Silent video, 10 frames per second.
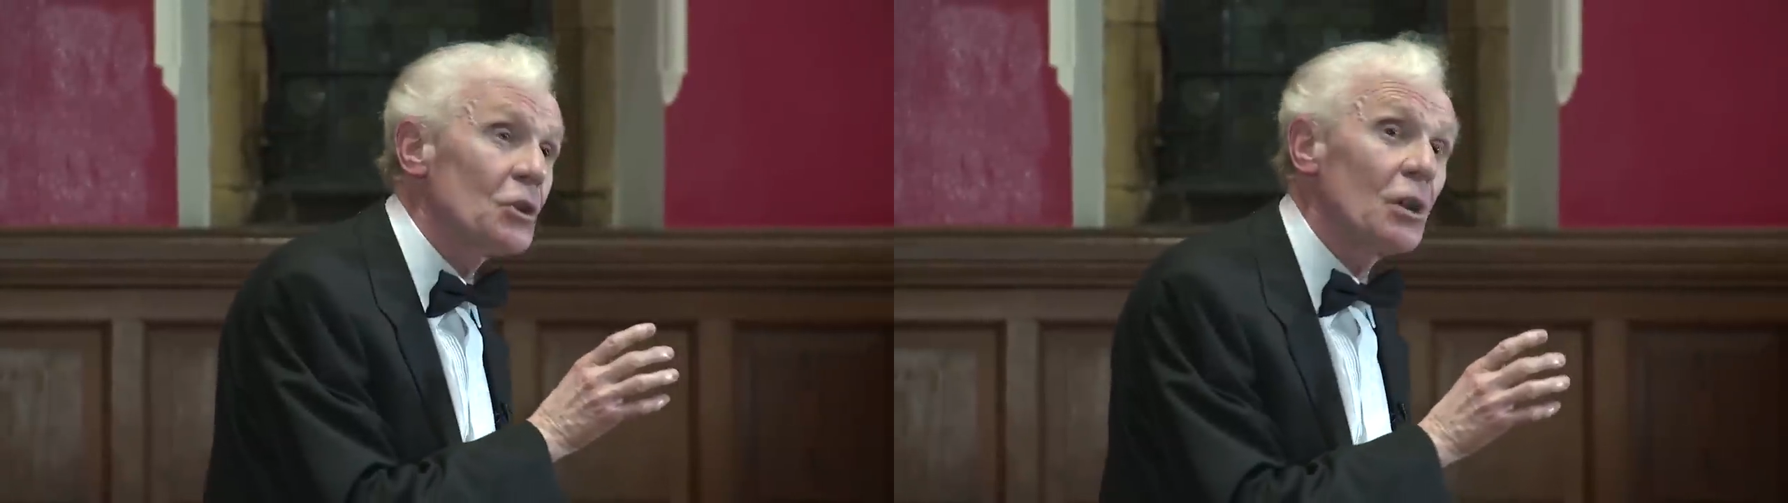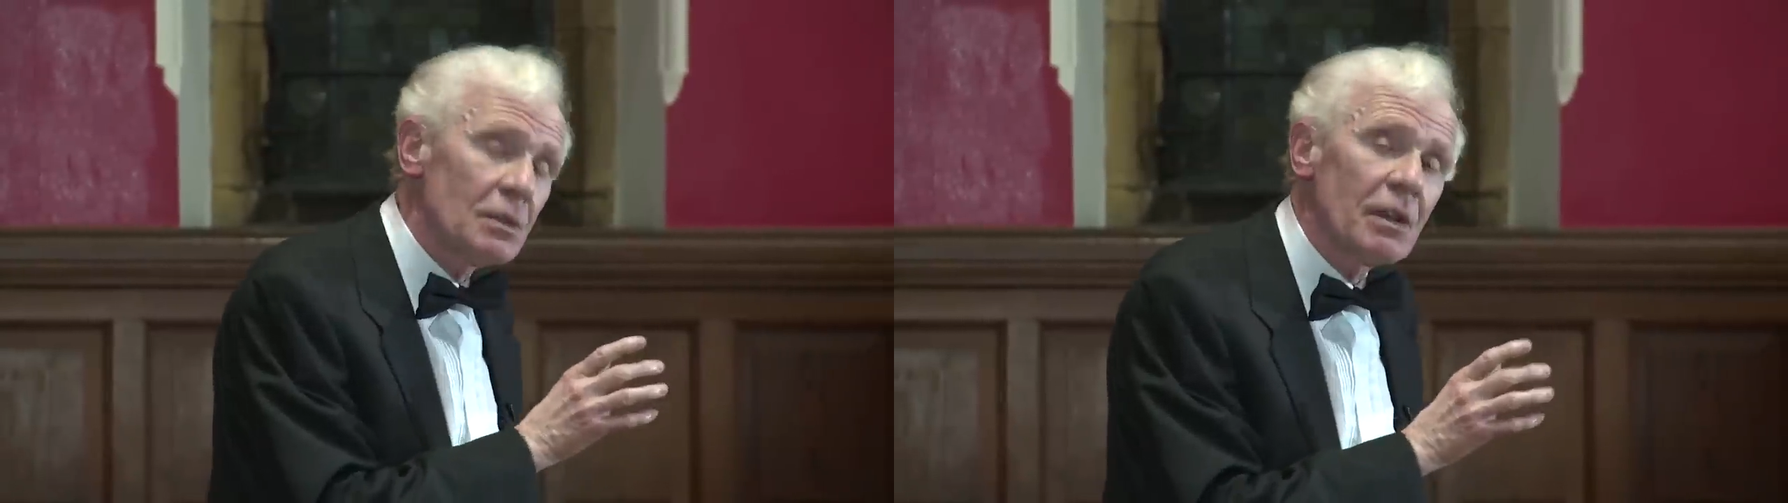
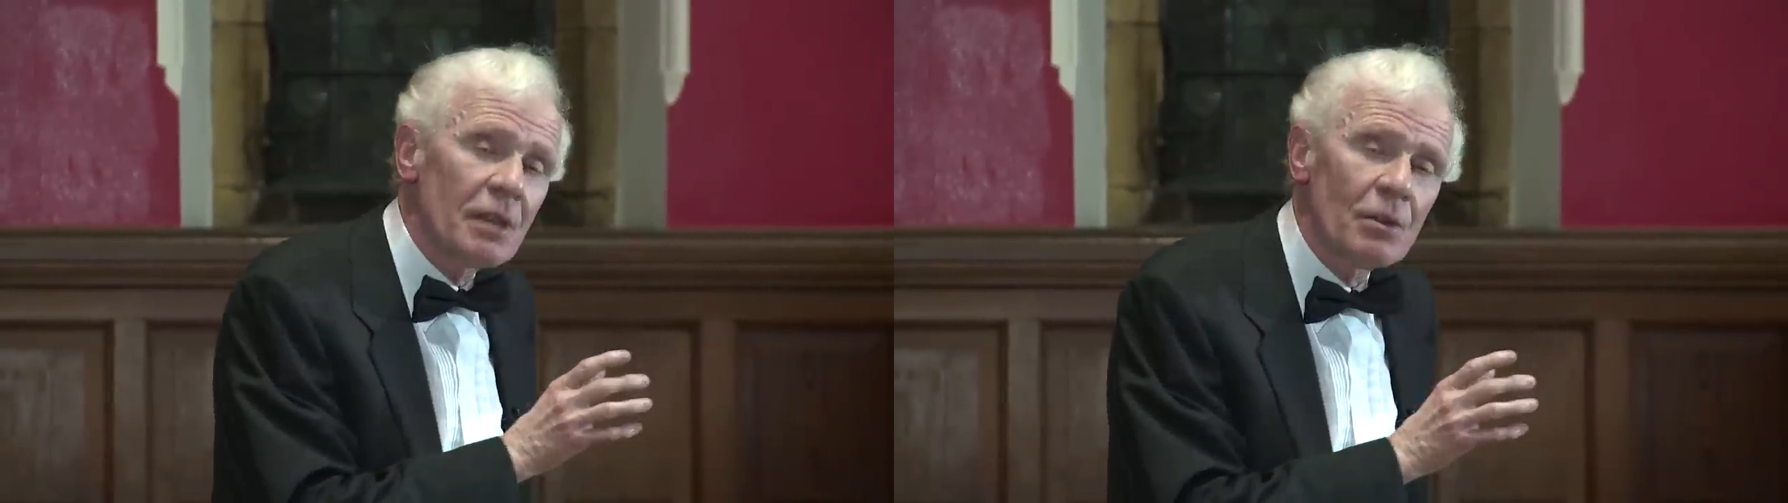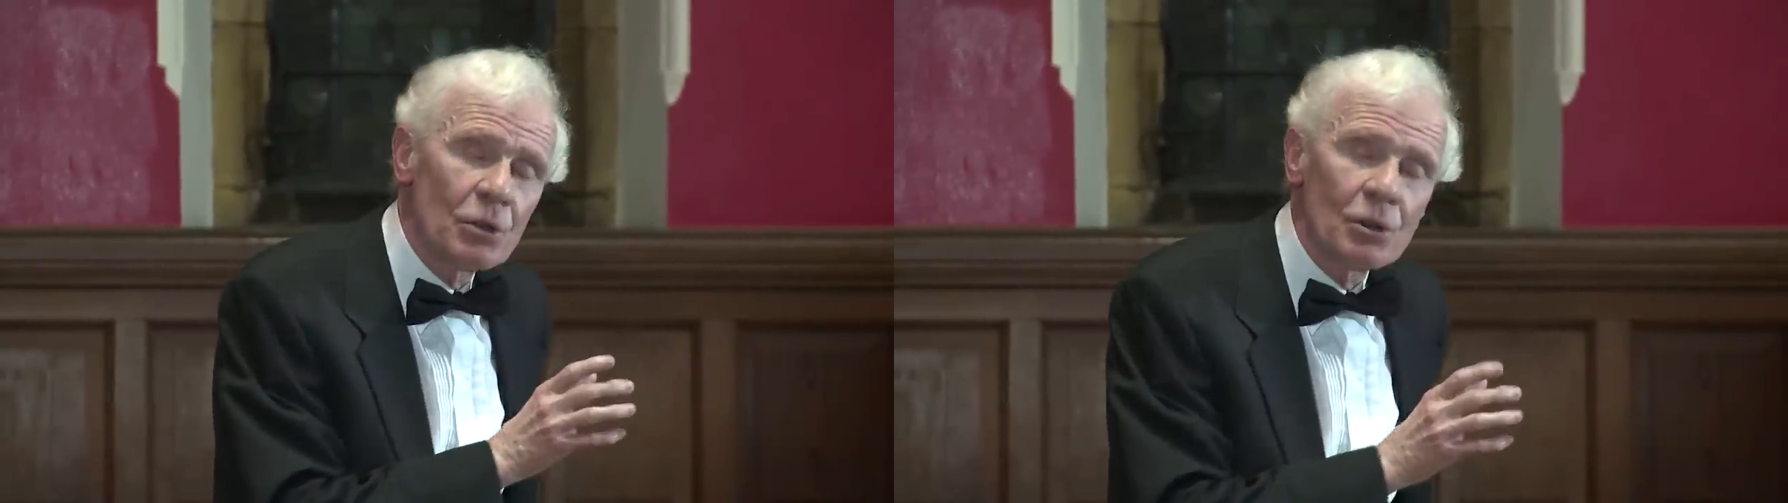to go
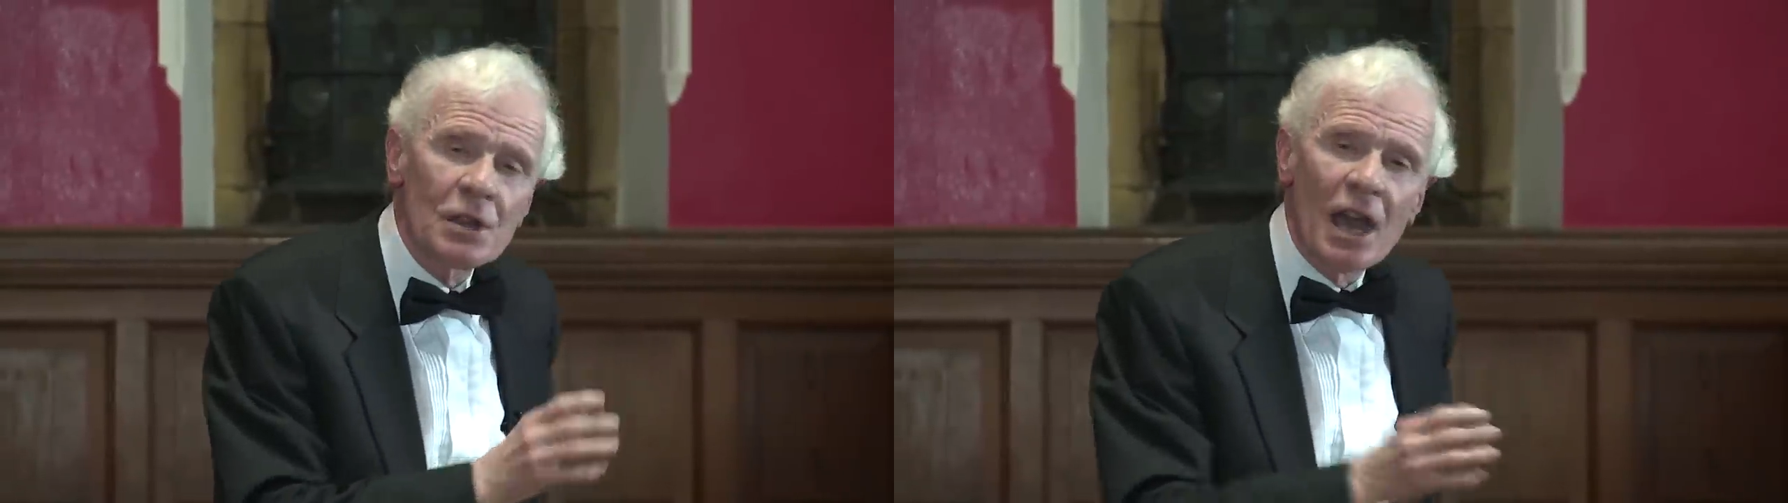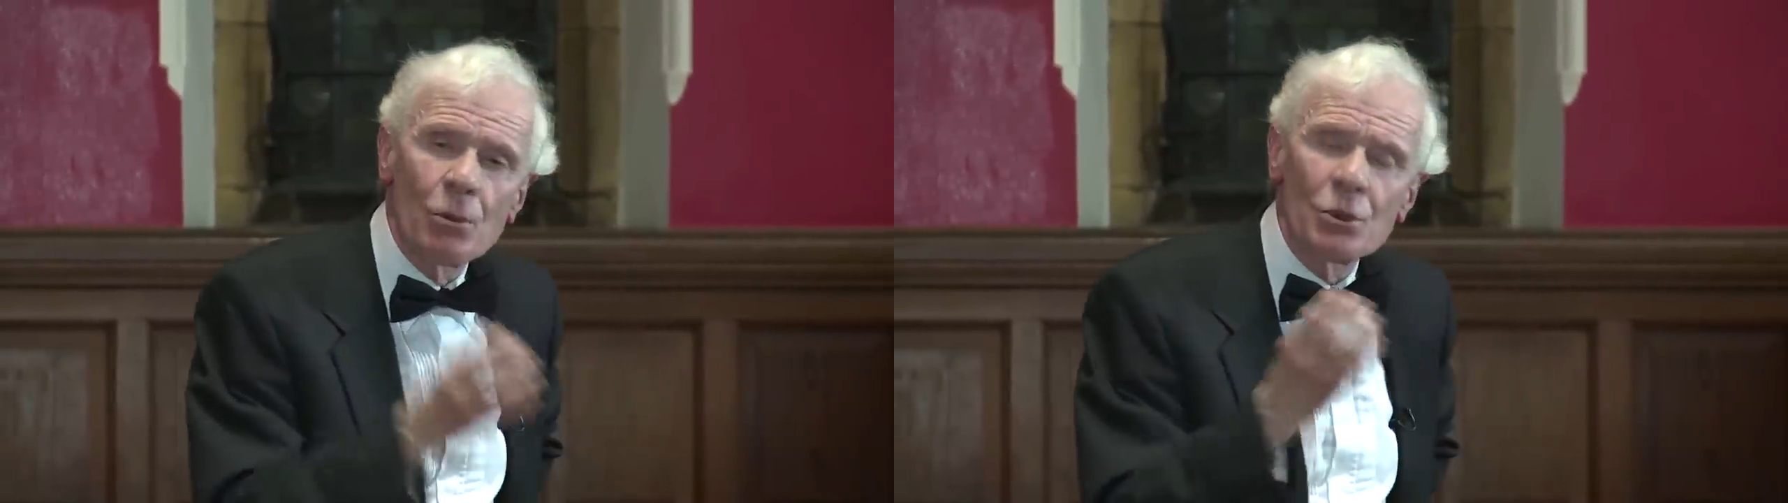down that
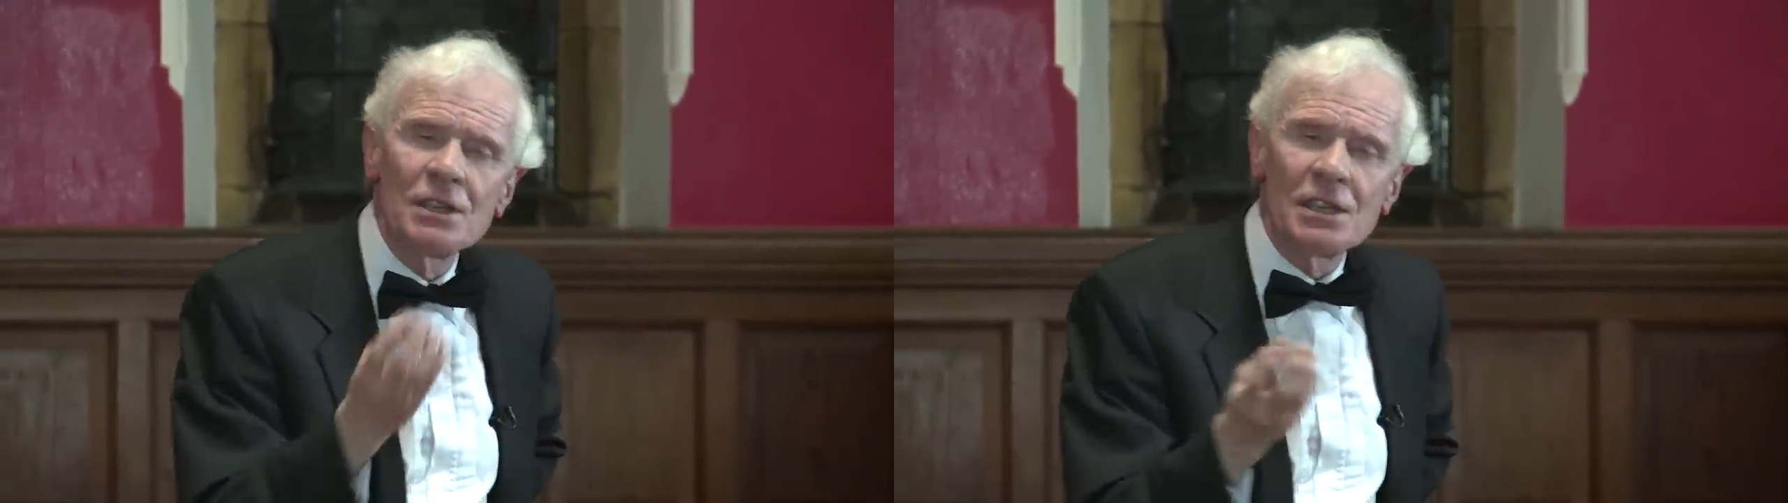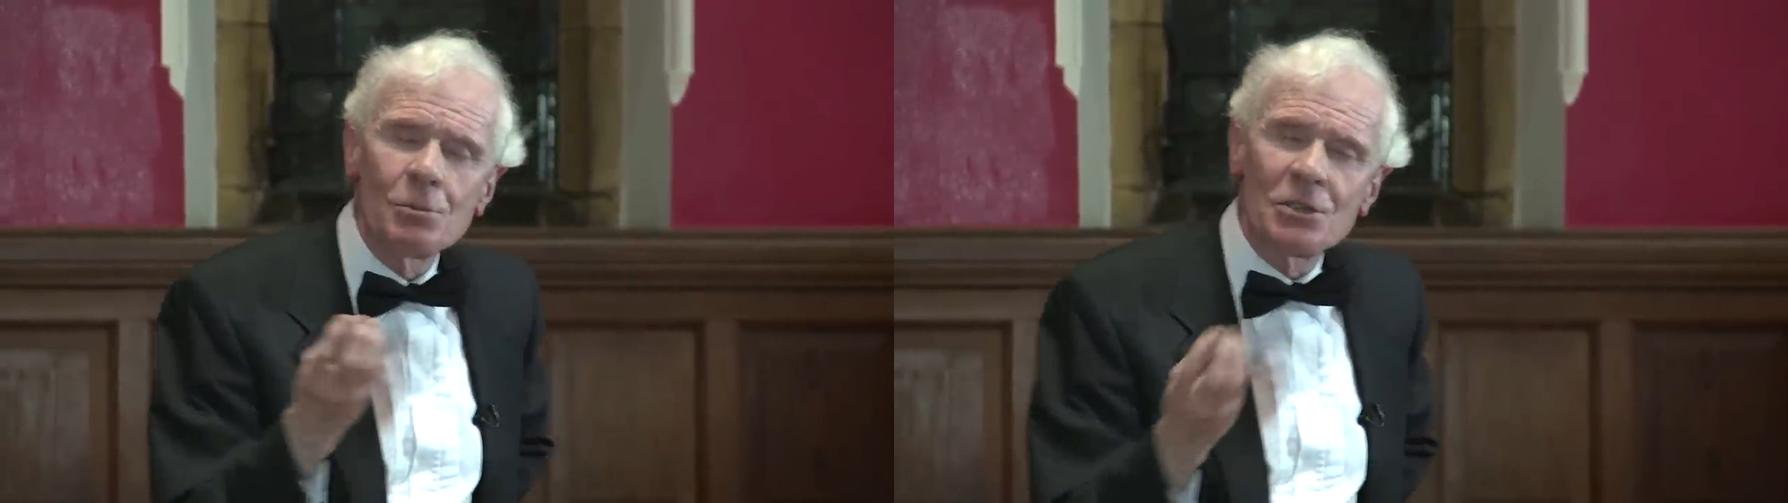road, I would need